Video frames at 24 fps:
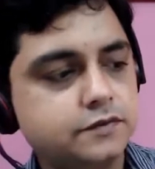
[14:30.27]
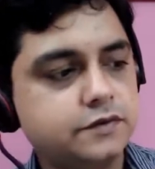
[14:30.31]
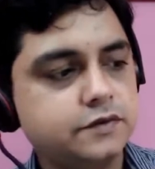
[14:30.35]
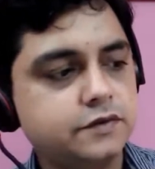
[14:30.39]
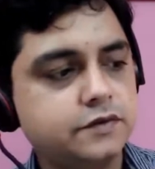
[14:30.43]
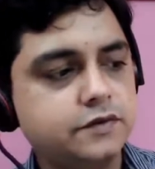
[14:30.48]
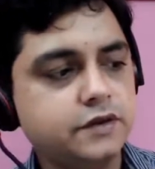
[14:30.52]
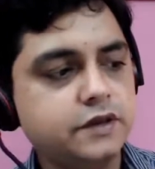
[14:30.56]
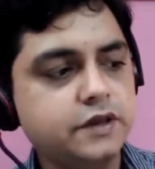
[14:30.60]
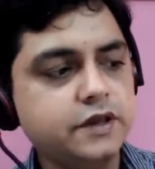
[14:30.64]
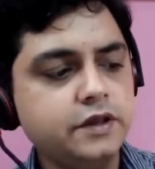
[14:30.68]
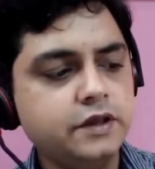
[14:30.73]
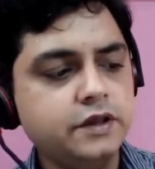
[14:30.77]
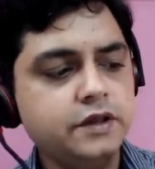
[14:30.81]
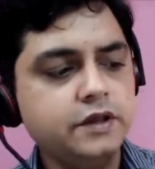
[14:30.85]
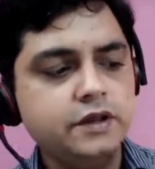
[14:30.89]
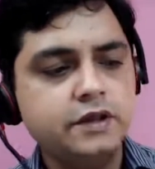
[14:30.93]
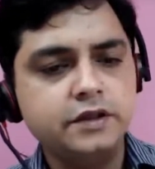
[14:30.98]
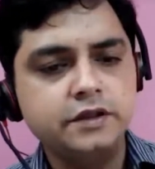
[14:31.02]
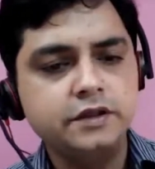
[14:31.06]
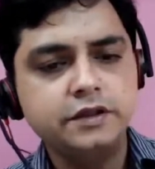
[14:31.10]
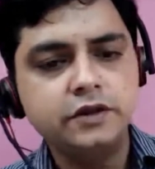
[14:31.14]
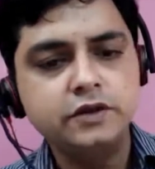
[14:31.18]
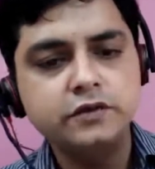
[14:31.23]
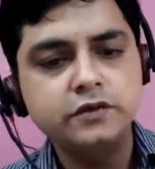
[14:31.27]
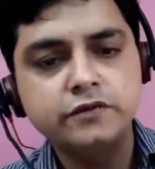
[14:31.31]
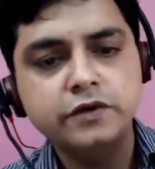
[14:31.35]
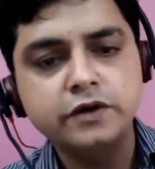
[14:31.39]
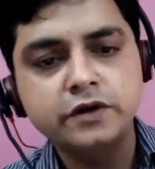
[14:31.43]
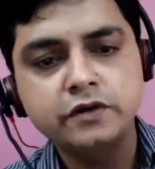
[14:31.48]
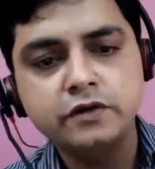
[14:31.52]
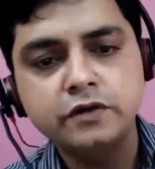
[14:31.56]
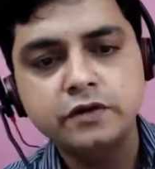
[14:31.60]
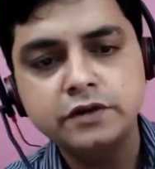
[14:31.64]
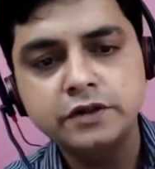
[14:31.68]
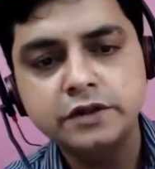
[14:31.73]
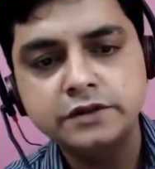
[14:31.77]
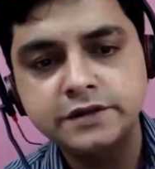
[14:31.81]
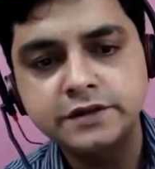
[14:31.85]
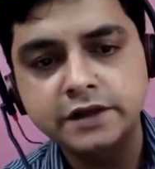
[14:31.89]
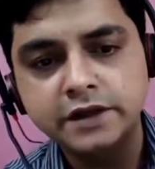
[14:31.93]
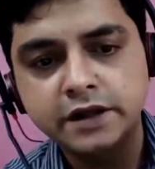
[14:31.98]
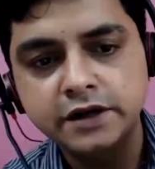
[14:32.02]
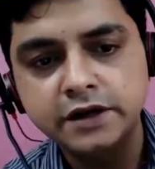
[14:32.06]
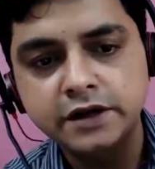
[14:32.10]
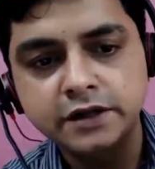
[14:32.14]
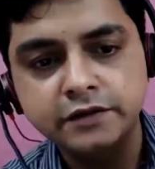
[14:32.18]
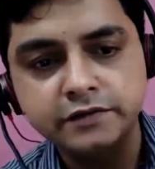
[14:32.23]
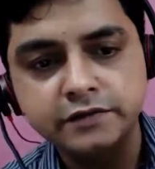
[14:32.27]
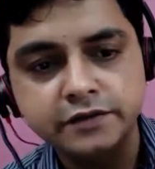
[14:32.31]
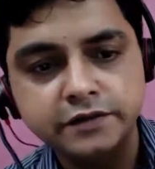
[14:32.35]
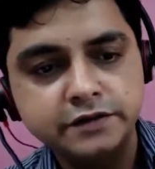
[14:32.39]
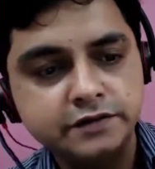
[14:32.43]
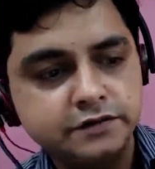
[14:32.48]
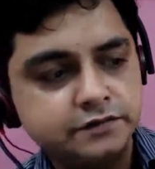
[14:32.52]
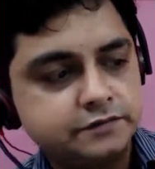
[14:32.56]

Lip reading: Okay, then you work on the second event